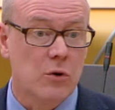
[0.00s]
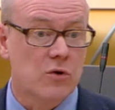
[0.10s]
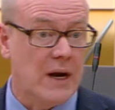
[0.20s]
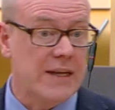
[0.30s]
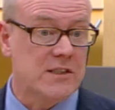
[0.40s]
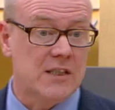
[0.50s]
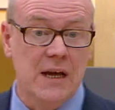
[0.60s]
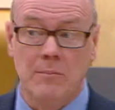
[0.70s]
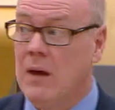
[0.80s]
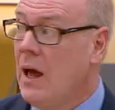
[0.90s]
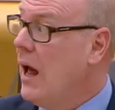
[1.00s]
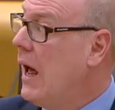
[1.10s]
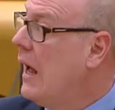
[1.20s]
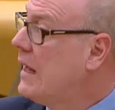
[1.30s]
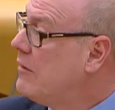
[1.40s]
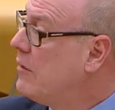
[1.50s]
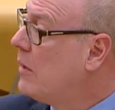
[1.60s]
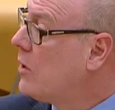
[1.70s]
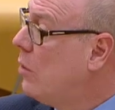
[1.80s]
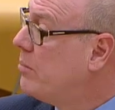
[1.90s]
I will write to him and give
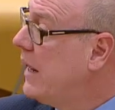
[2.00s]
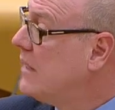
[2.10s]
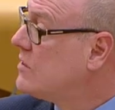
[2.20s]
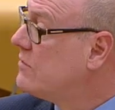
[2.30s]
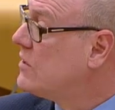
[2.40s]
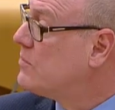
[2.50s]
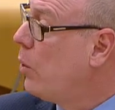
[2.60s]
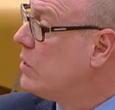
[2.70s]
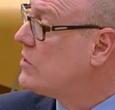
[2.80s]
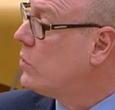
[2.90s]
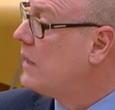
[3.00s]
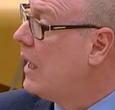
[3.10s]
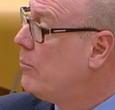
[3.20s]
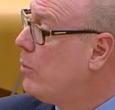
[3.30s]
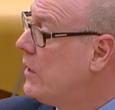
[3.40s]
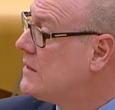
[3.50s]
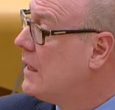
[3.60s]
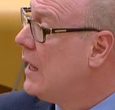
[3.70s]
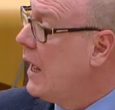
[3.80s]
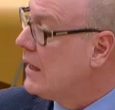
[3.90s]
him a comprehensive response on that
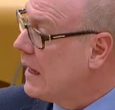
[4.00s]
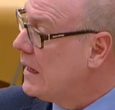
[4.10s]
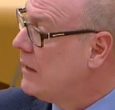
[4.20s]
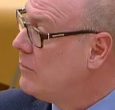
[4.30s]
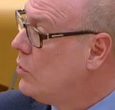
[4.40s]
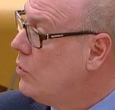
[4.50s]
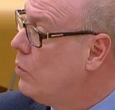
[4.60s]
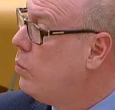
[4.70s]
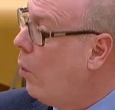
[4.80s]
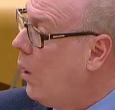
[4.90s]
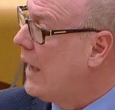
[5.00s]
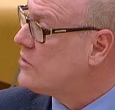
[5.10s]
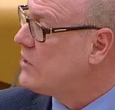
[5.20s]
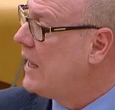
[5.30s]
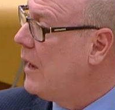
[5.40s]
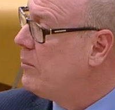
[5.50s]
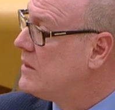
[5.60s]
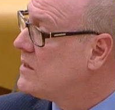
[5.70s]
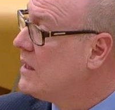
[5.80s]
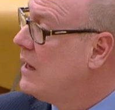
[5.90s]
point and let him know what actually
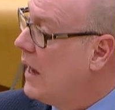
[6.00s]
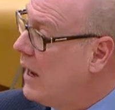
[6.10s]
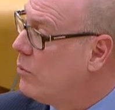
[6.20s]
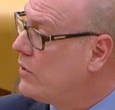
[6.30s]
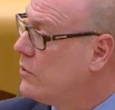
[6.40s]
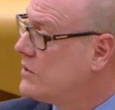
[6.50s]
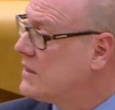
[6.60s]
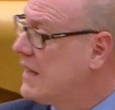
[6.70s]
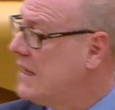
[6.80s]
happens with those